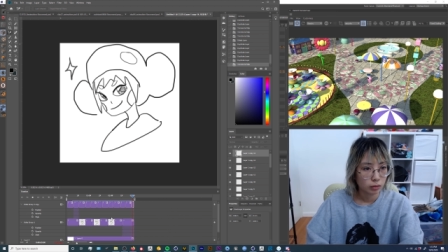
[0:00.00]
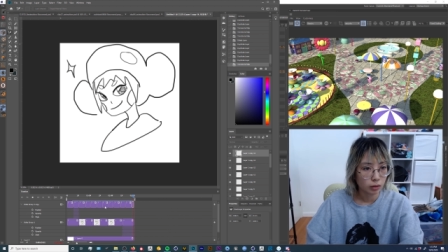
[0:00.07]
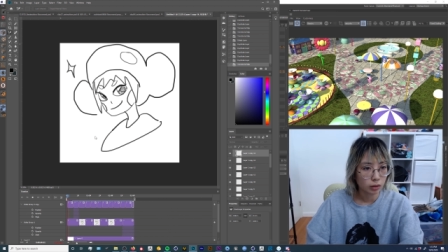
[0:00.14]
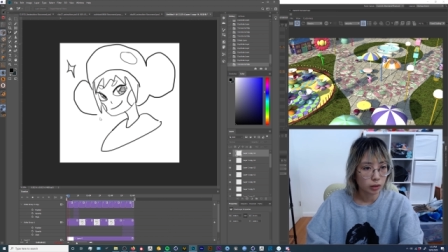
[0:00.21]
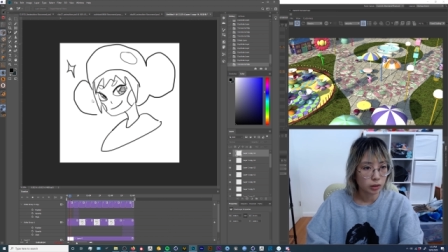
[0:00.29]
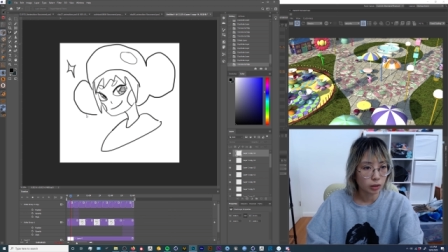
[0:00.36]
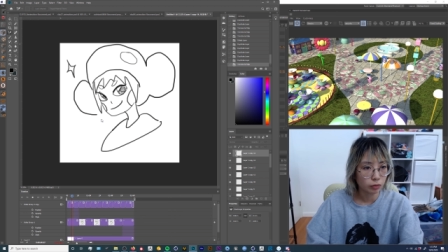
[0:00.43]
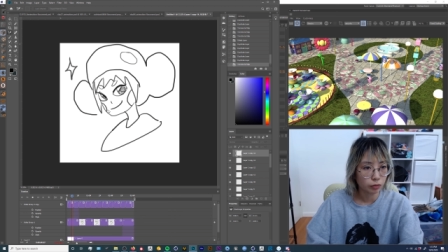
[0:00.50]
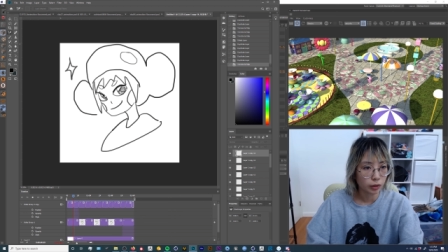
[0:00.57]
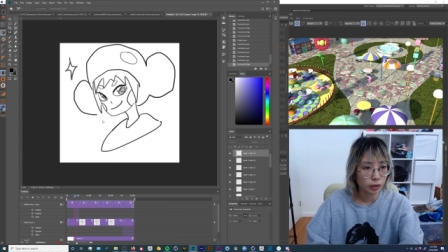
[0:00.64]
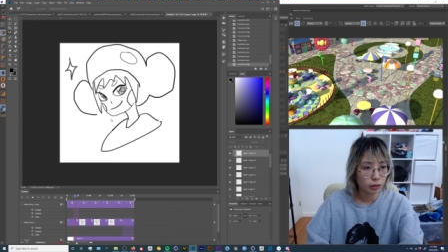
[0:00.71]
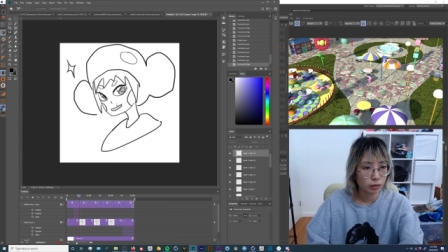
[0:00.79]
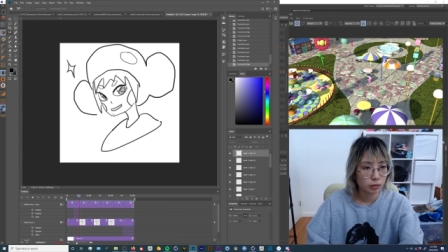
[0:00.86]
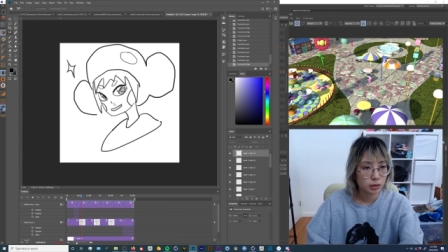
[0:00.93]
on a
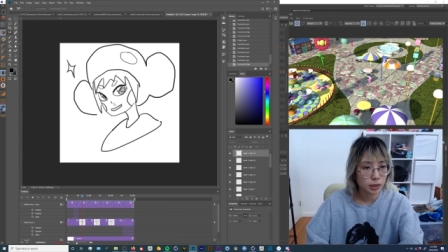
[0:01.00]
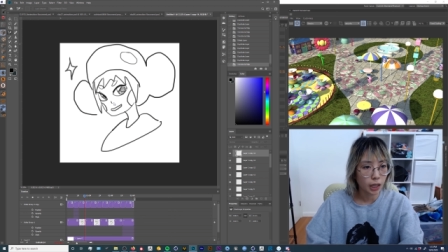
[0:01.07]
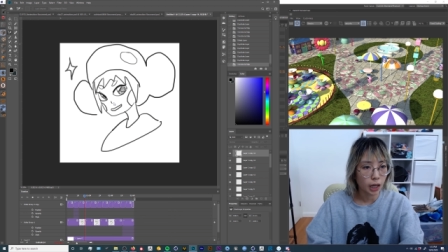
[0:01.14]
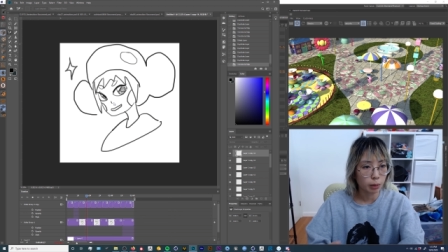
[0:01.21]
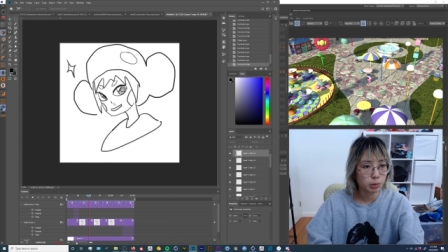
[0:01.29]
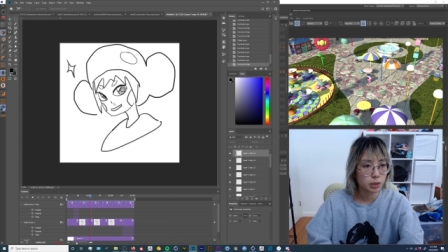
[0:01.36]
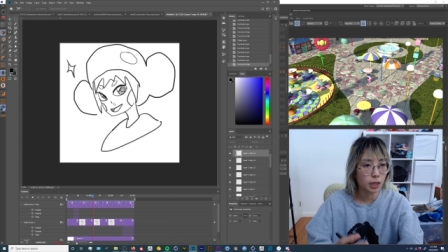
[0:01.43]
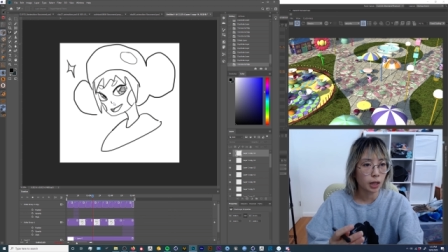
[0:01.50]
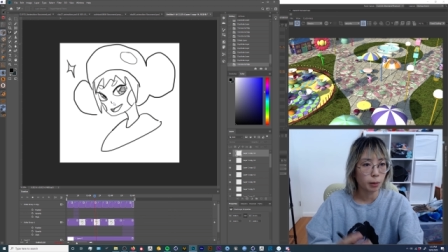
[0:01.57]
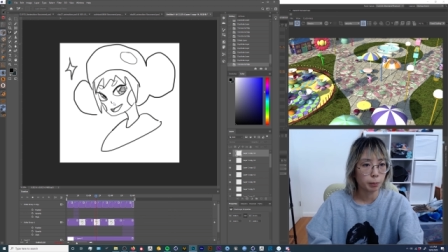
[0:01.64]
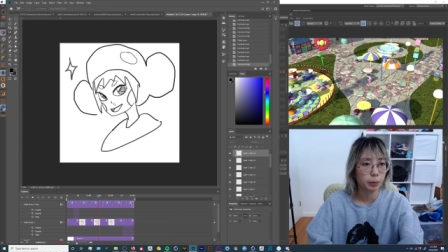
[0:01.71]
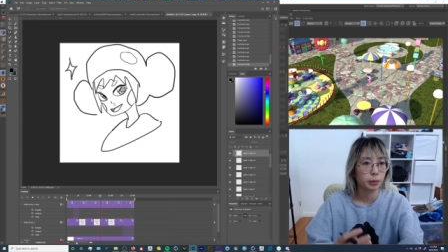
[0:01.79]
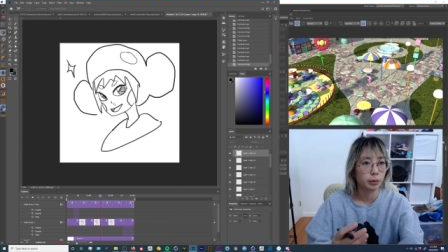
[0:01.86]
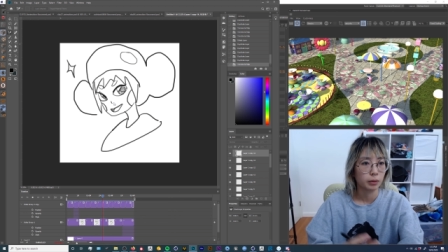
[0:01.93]
different timestamp
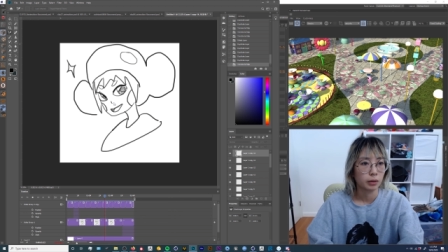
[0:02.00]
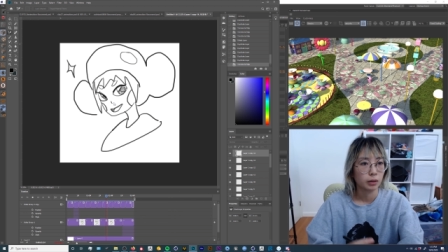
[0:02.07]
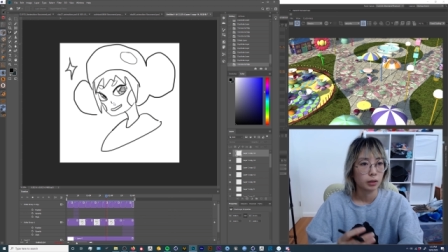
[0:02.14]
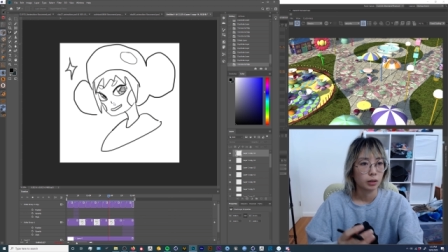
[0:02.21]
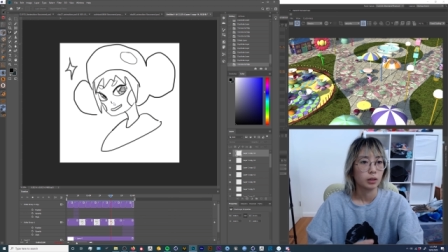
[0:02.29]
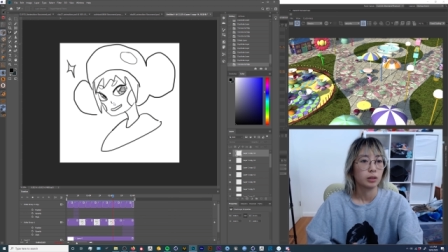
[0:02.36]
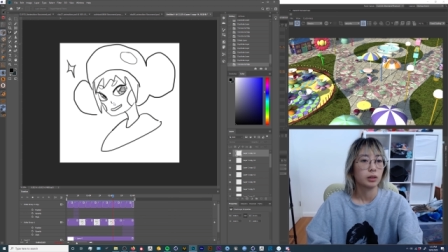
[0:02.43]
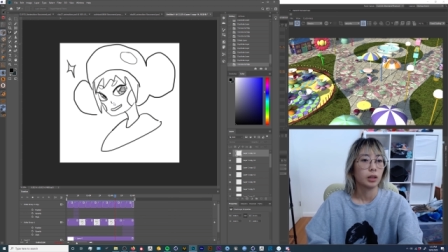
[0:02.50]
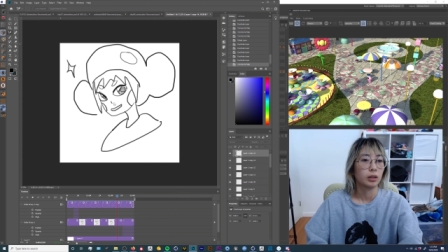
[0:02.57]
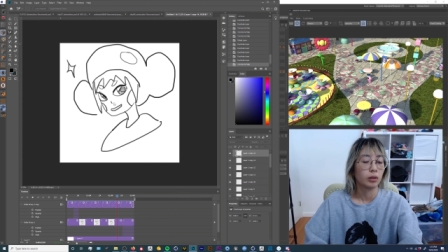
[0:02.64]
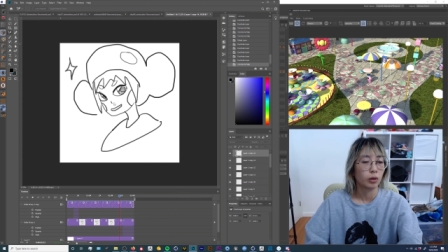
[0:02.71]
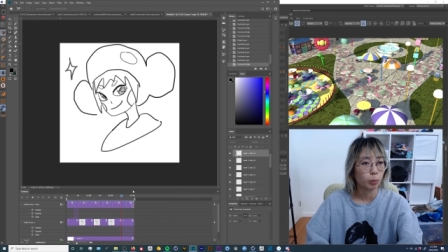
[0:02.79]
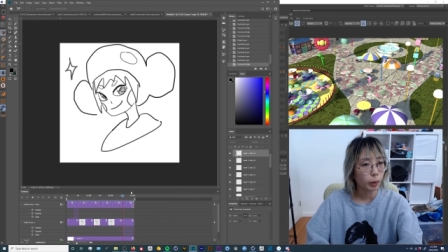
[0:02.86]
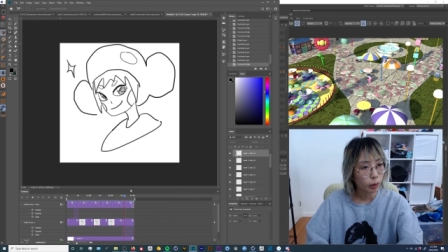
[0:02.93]
than
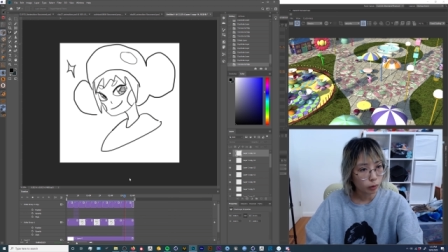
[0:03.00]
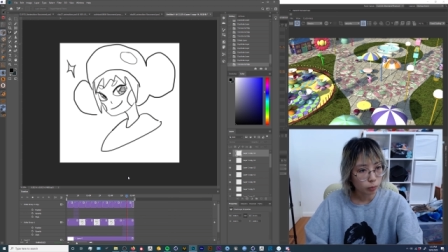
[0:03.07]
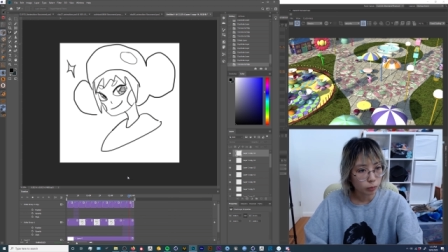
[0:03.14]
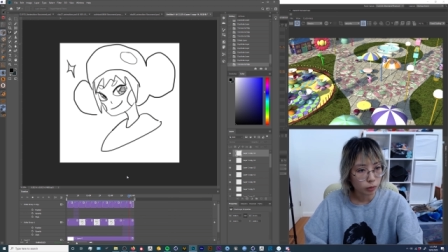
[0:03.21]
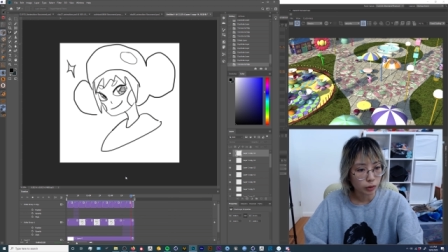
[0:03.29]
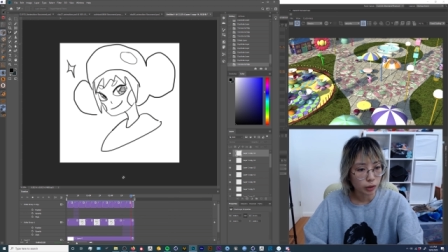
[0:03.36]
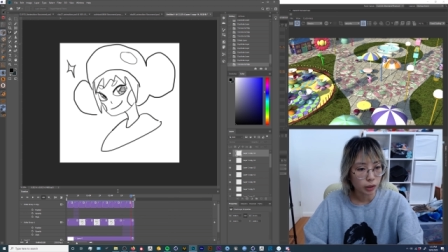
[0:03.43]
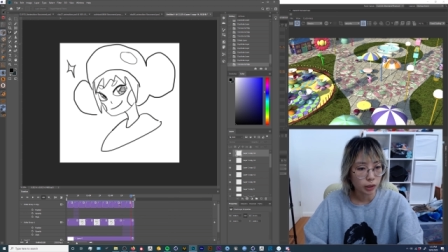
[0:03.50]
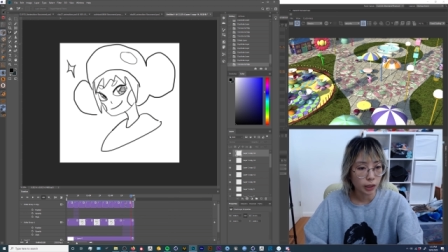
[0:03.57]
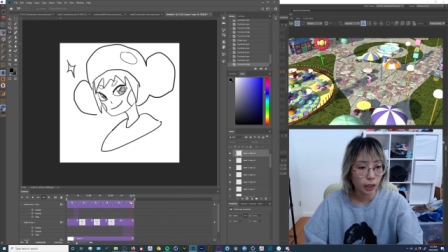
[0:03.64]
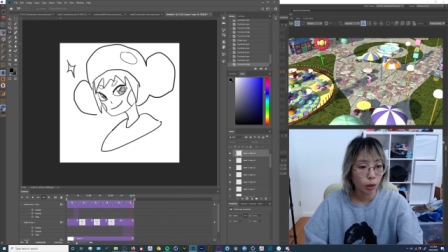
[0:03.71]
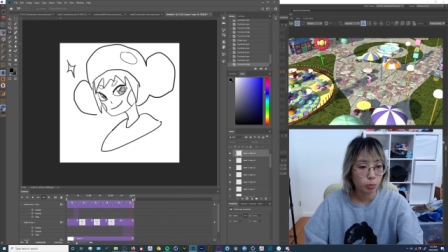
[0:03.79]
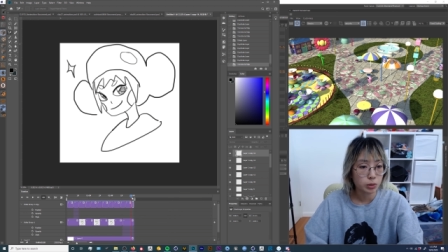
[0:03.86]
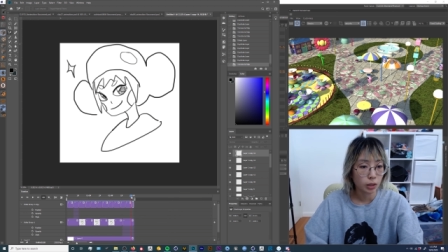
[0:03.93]
her mouth moving, and that
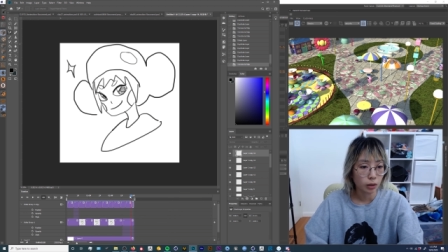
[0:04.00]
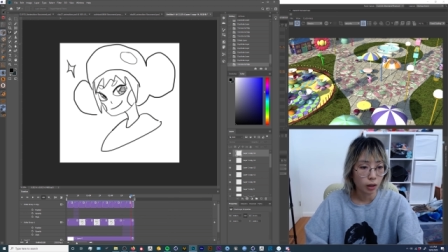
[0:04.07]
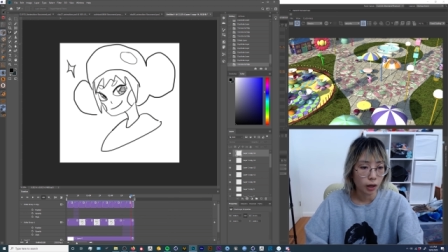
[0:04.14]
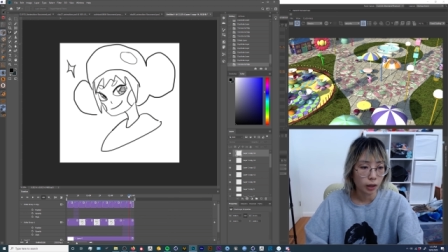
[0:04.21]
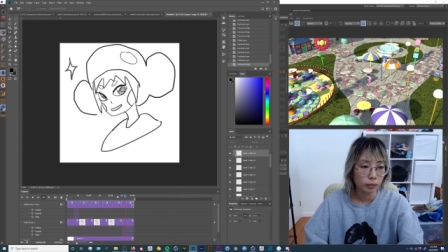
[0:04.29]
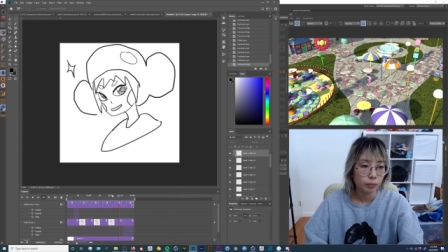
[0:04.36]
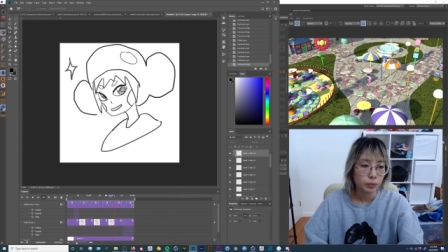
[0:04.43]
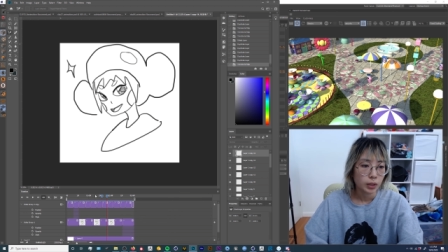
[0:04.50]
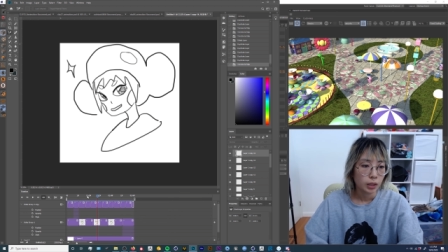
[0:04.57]
helps a lot.